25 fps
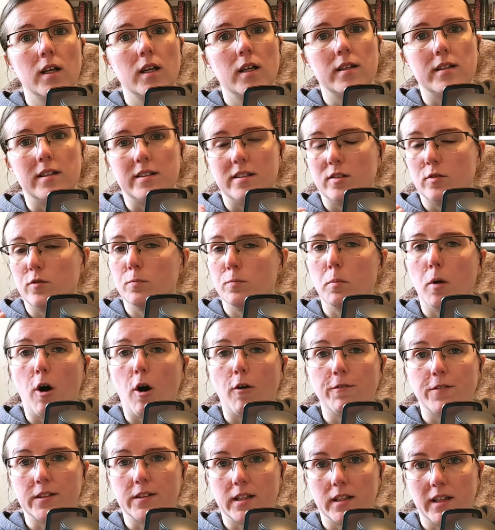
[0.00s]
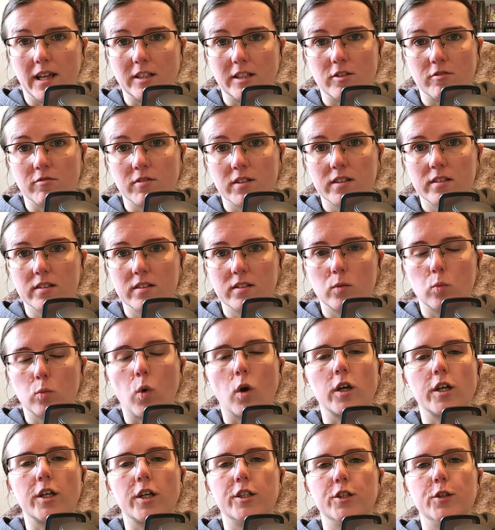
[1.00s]
this is more for the letterers. What
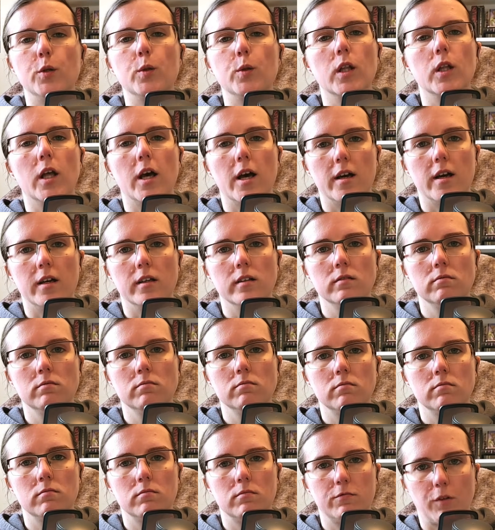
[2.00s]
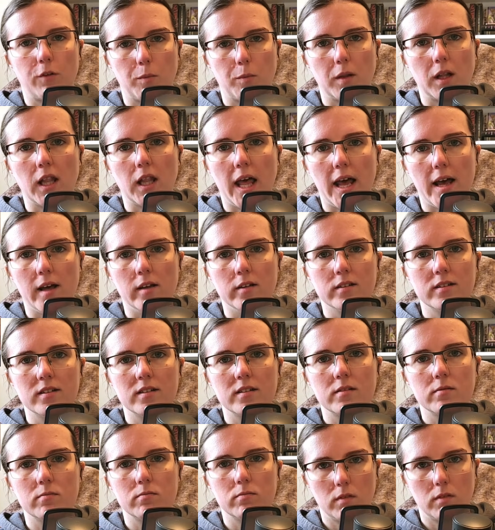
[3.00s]
can you learn from the letters
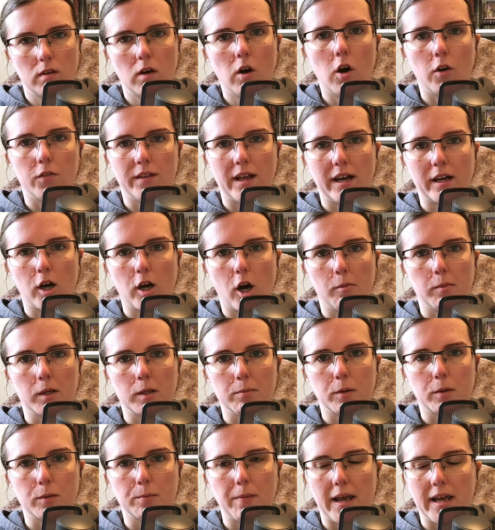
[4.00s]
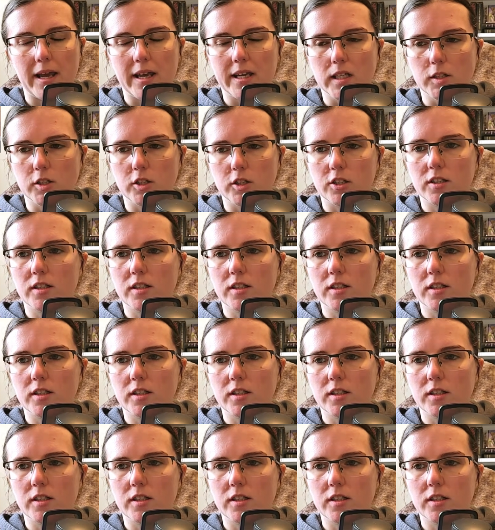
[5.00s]
on that comic book page?